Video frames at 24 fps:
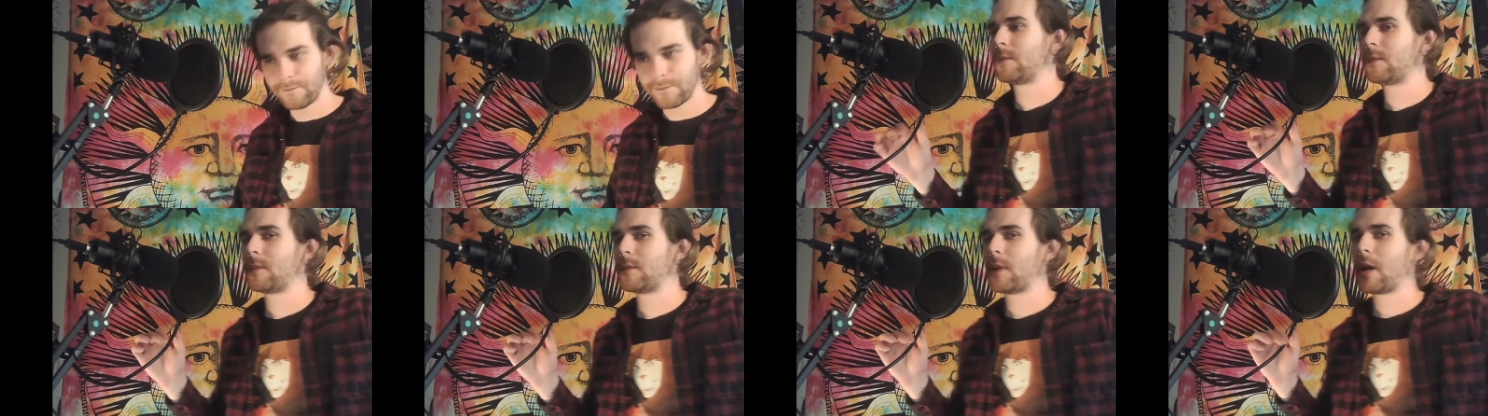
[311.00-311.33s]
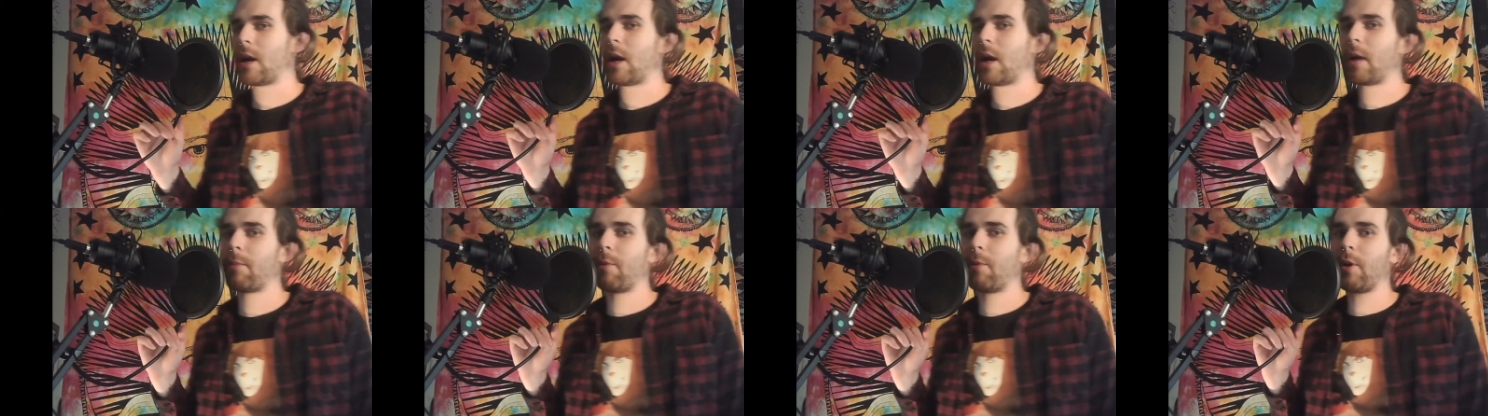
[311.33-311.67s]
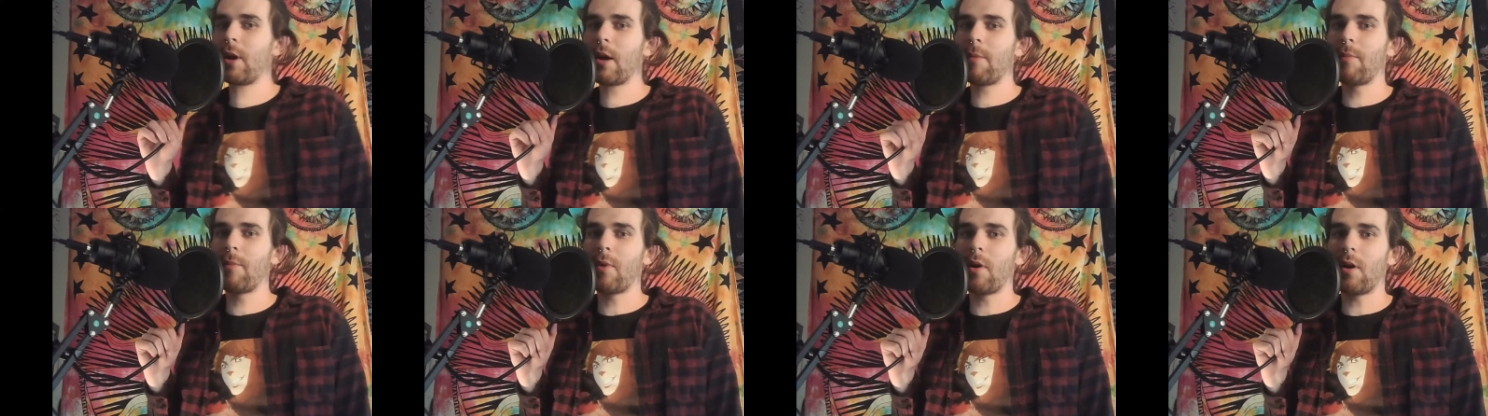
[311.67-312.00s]
Now, I bring
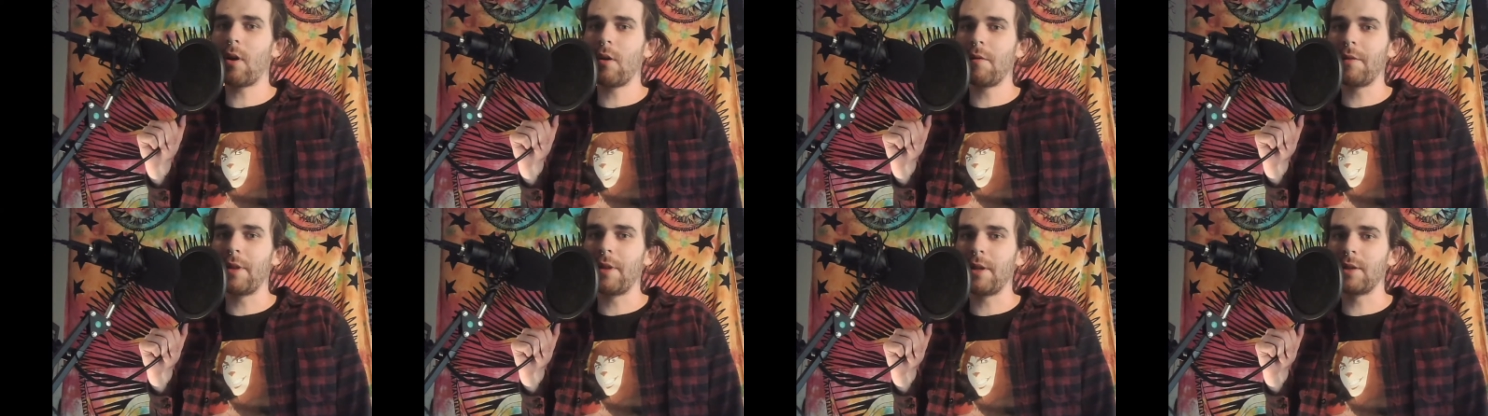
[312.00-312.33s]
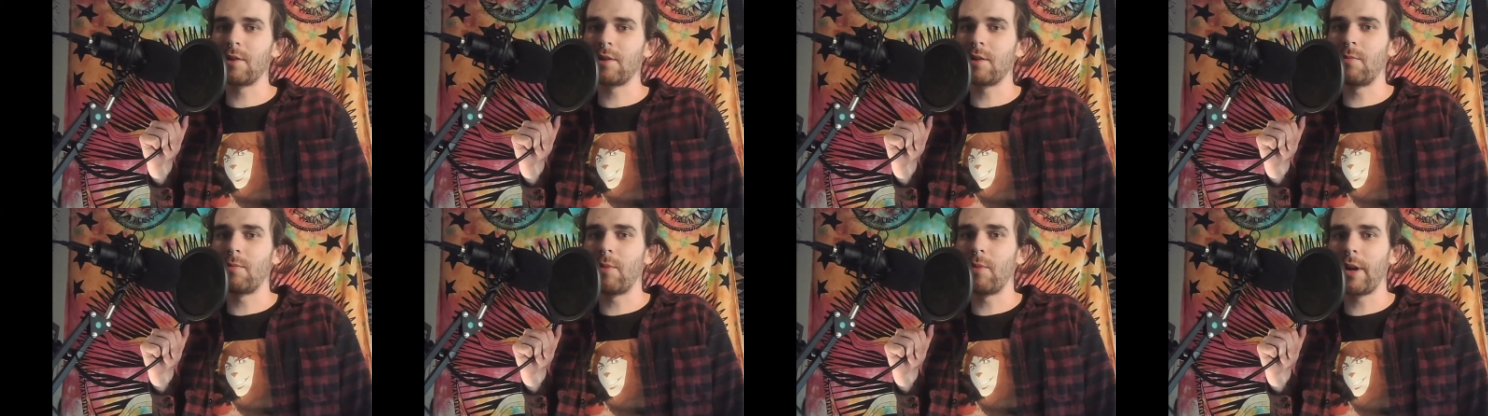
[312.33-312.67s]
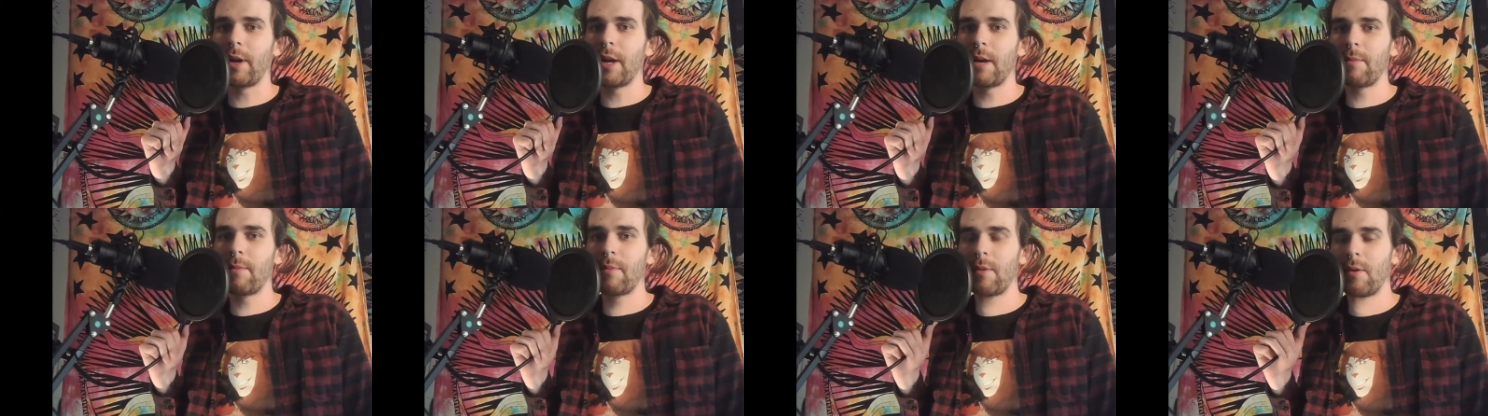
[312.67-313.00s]
up all of this to bring
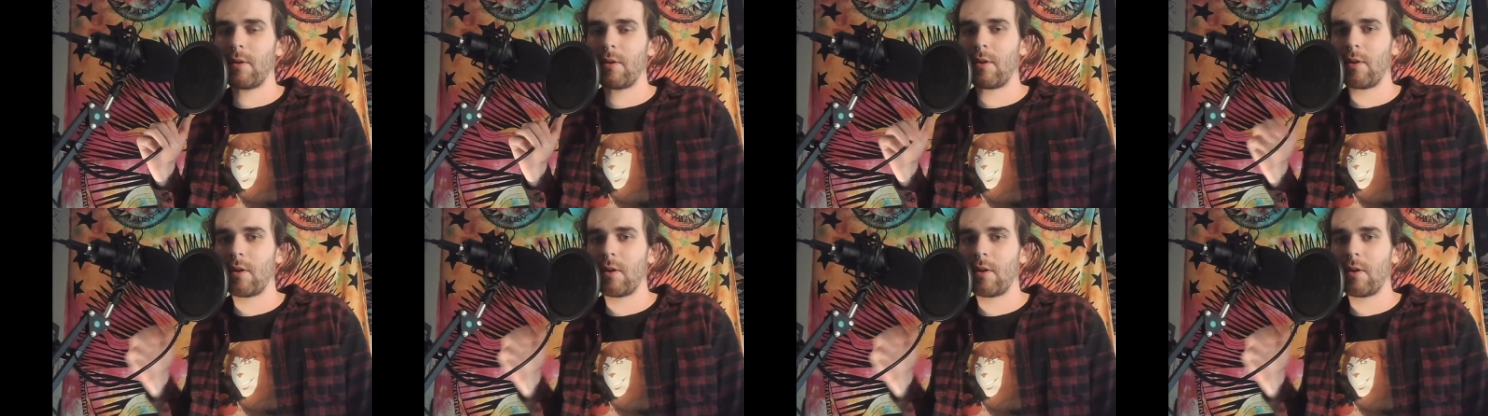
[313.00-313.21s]
up